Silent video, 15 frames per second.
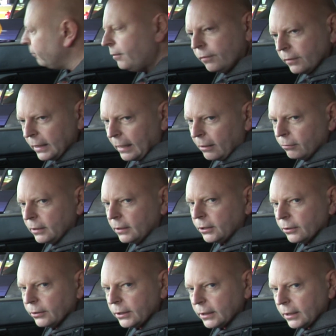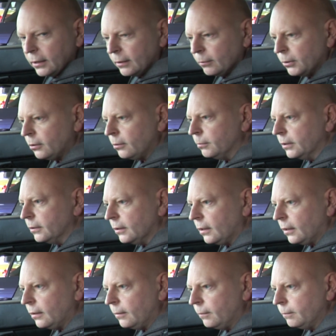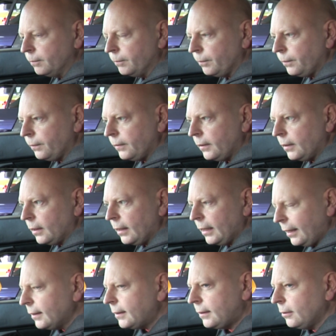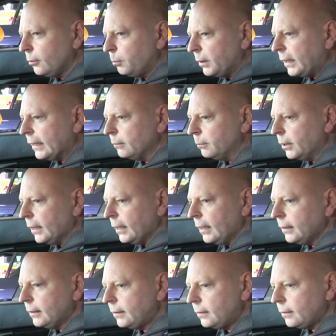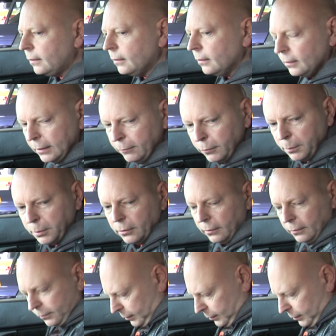with the Audi, as you'll see in a moment, it is still bland, but it is livable.